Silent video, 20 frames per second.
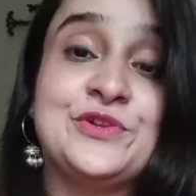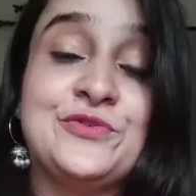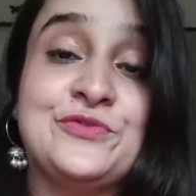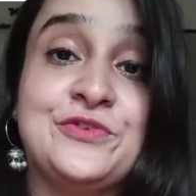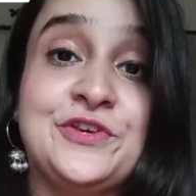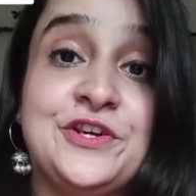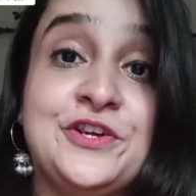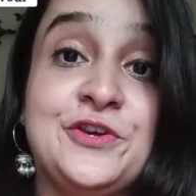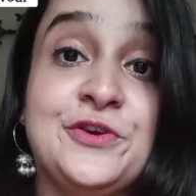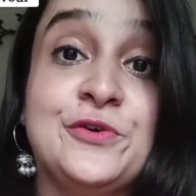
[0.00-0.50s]

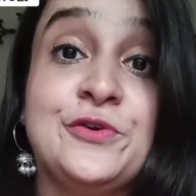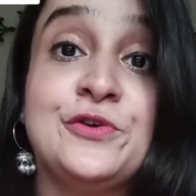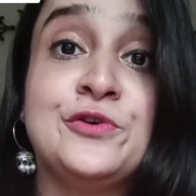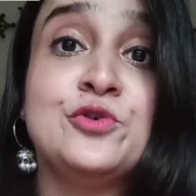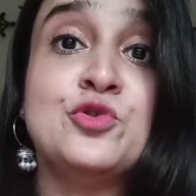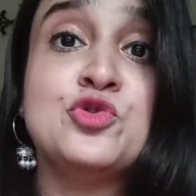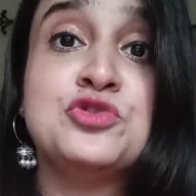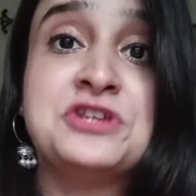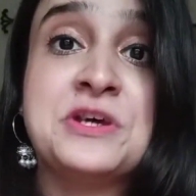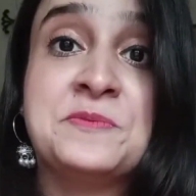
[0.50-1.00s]
video,
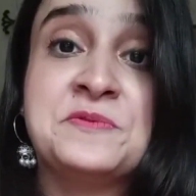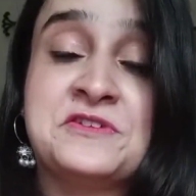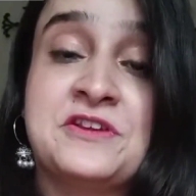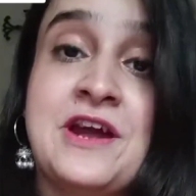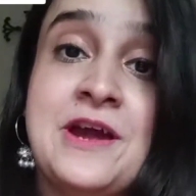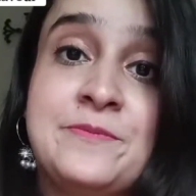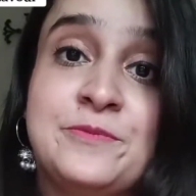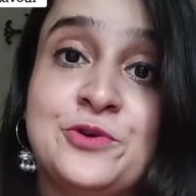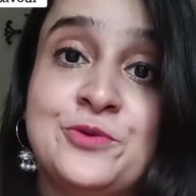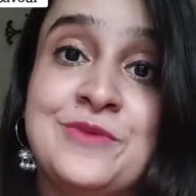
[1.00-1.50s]
do
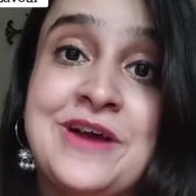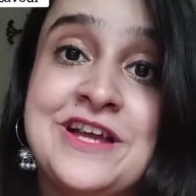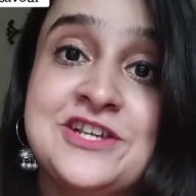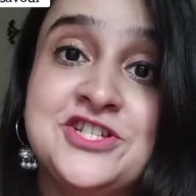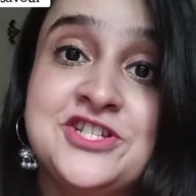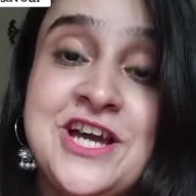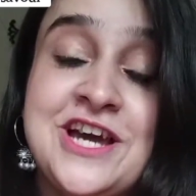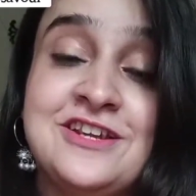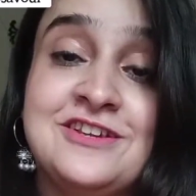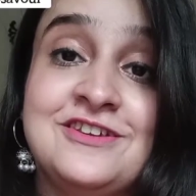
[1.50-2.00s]
subscribe to my
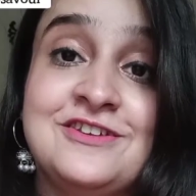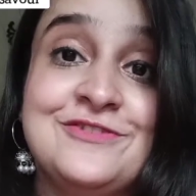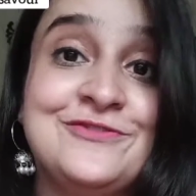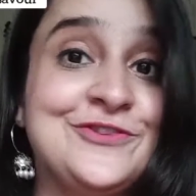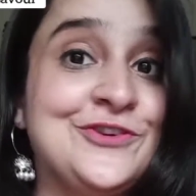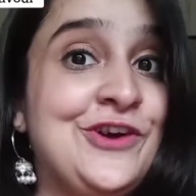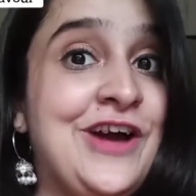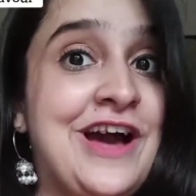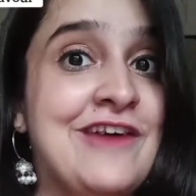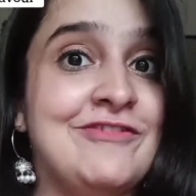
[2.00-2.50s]
channel
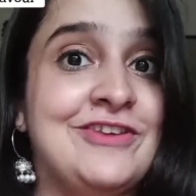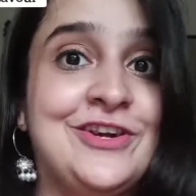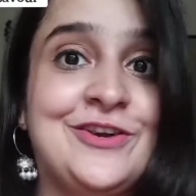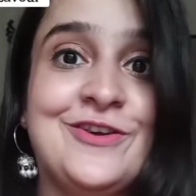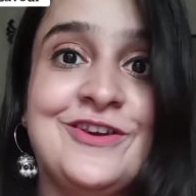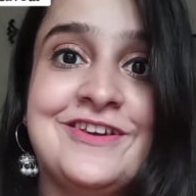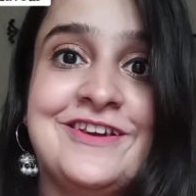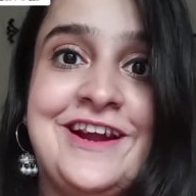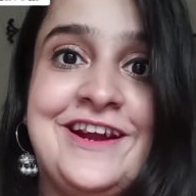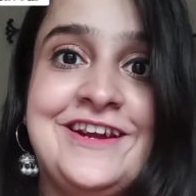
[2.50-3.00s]
if you haven't
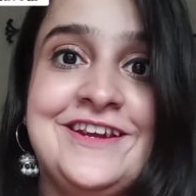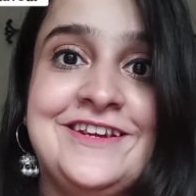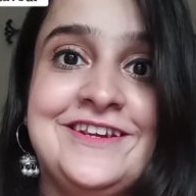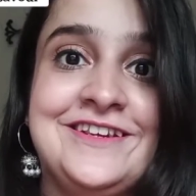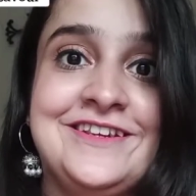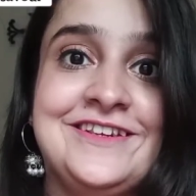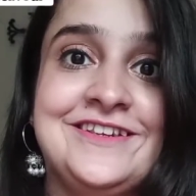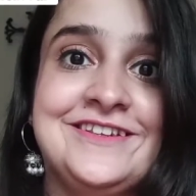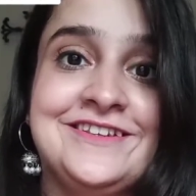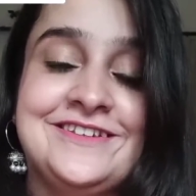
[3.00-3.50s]

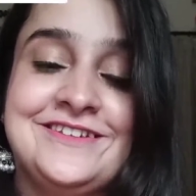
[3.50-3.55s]
already. So